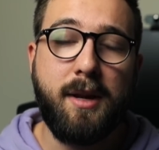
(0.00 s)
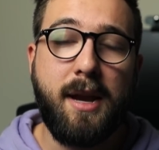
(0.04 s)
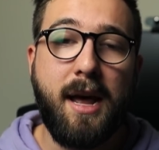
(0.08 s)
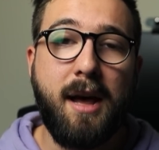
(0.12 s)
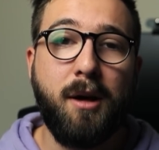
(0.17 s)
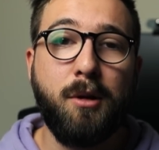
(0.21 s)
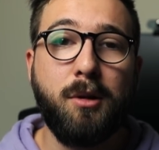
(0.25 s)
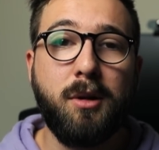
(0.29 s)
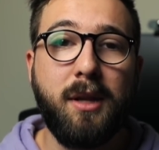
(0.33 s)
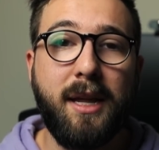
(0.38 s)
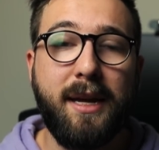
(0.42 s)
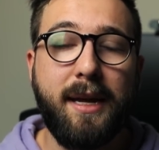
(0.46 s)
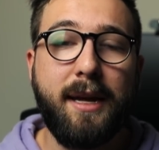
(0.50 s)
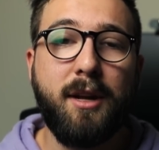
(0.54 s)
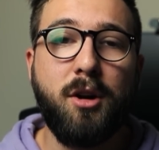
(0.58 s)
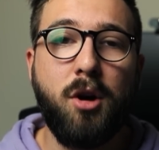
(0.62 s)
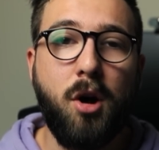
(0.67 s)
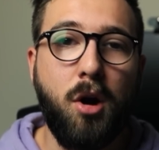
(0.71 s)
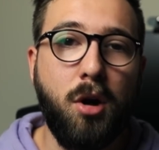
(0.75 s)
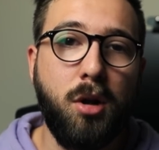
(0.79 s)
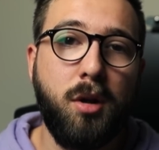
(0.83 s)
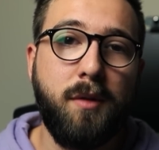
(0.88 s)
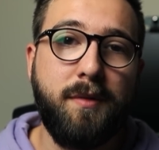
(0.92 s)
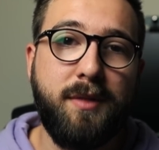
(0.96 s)
Now, like in
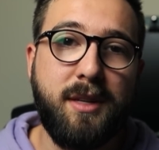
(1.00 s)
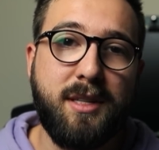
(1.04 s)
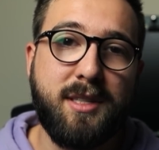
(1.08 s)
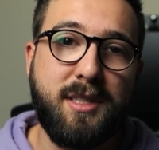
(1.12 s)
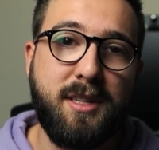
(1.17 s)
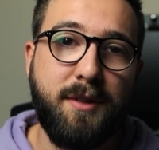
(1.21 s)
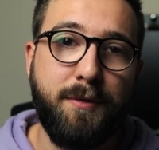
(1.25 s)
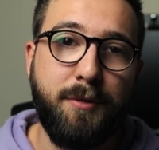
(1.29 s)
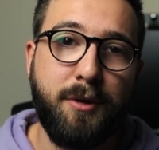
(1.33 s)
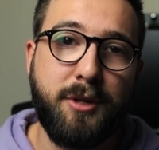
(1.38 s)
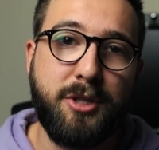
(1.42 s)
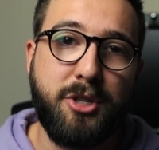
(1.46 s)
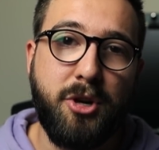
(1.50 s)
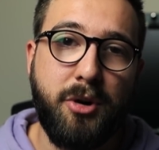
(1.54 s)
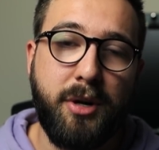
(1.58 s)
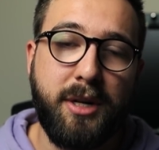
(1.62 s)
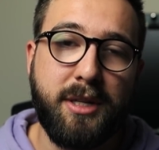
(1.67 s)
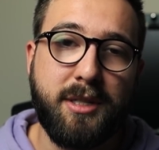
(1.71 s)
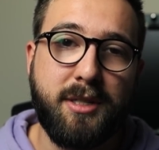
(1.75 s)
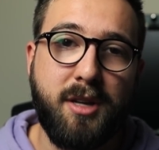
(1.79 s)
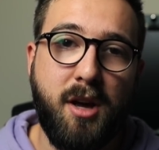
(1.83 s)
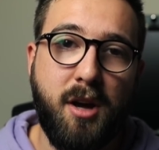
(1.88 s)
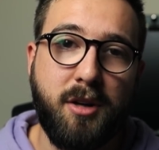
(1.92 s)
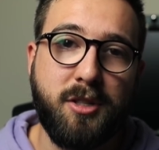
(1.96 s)
all of these different
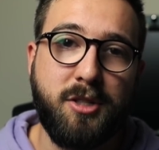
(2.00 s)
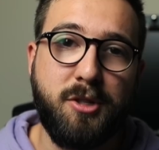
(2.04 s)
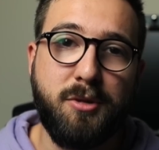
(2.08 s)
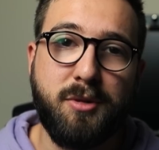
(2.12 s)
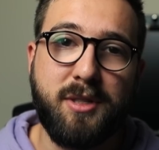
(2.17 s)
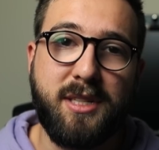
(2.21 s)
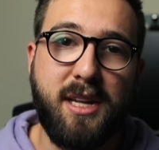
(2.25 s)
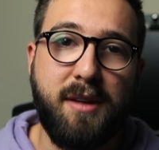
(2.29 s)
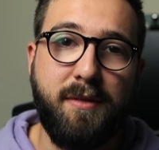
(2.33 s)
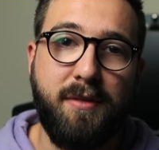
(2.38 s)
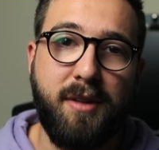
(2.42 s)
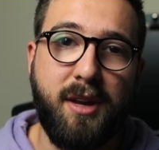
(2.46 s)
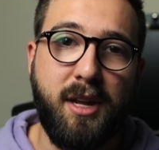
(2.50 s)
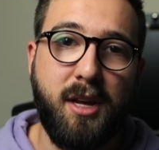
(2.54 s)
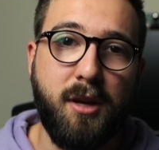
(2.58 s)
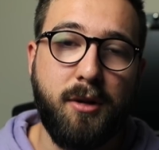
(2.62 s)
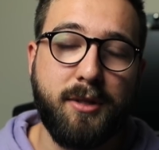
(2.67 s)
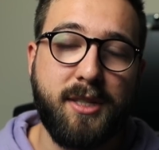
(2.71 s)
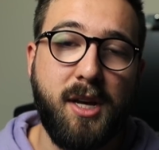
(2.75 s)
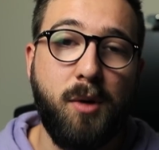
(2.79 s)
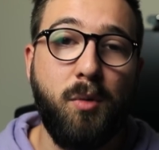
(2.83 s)
Token Talk Tuesday videos,